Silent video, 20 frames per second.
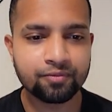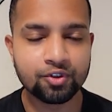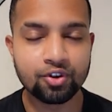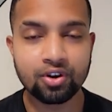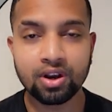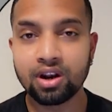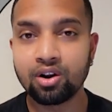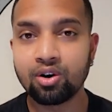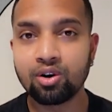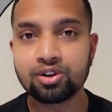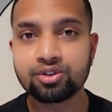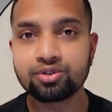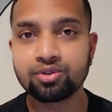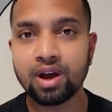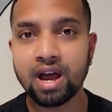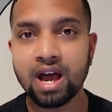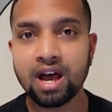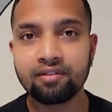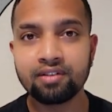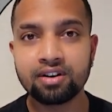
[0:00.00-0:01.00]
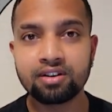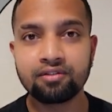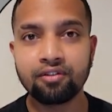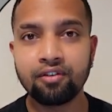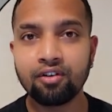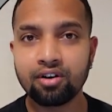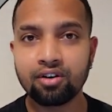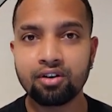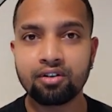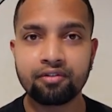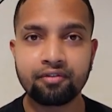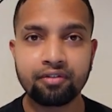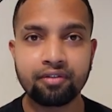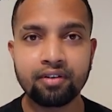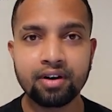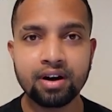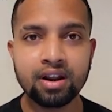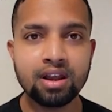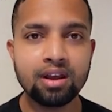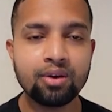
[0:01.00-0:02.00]
you can also have it for
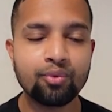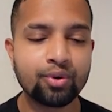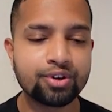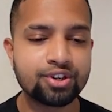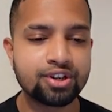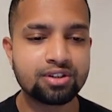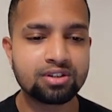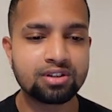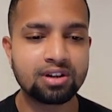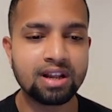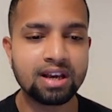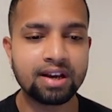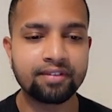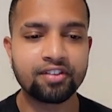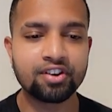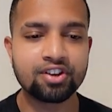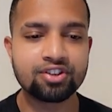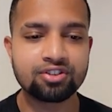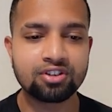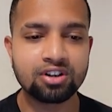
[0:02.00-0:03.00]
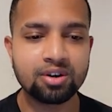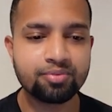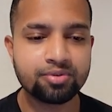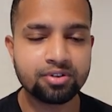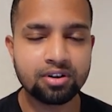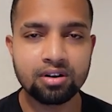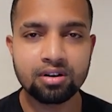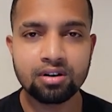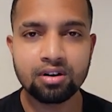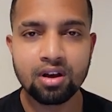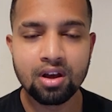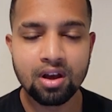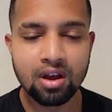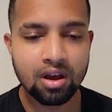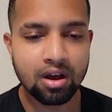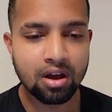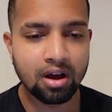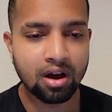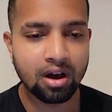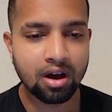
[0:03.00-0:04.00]
free, which is linked in the description,
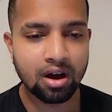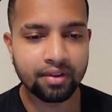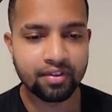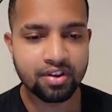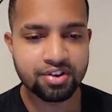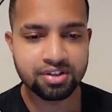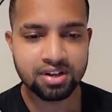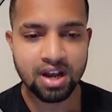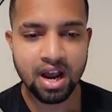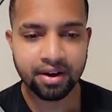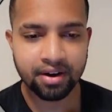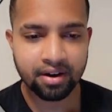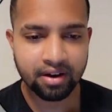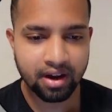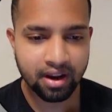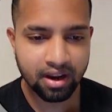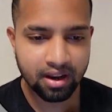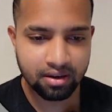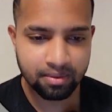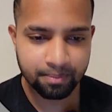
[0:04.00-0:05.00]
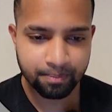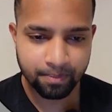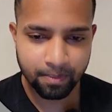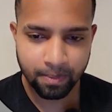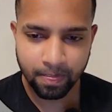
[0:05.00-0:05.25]
the starter kit.